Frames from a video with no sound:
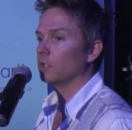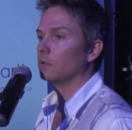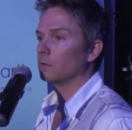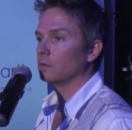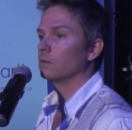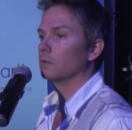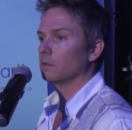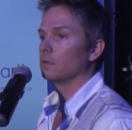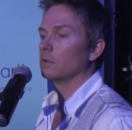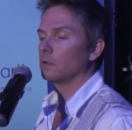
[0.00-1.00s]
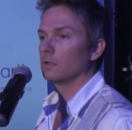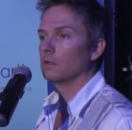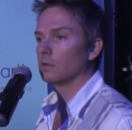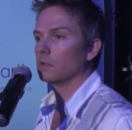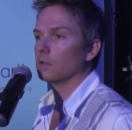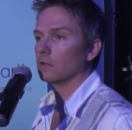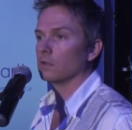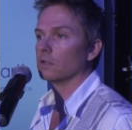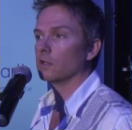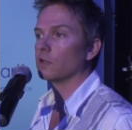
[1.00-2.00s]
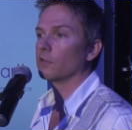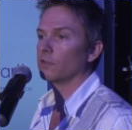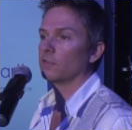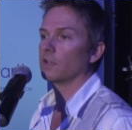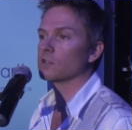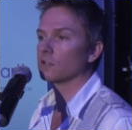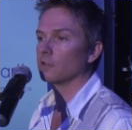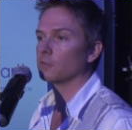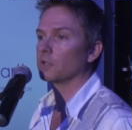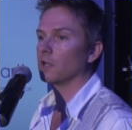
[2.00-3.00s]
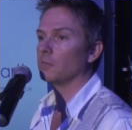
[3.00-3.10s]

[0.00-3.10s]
We, the, the earth essentially has